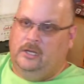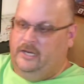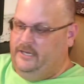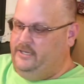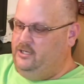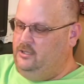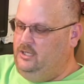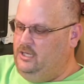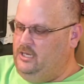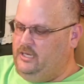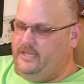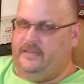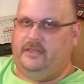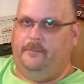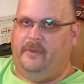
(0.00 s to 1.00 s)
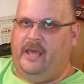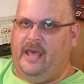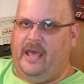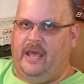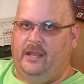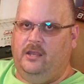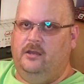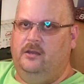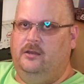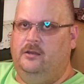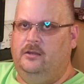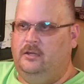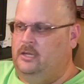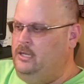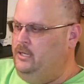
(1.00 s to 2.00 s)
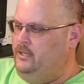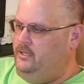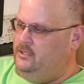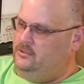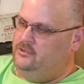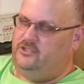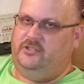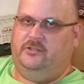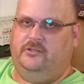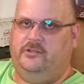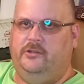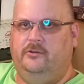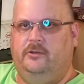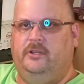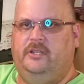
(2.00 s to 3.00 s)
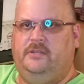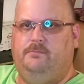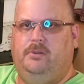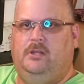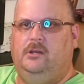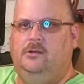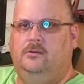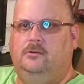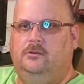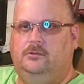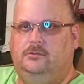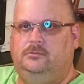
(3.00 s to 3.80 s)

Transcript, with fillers: and you look at the back, oh shoot, it's blue.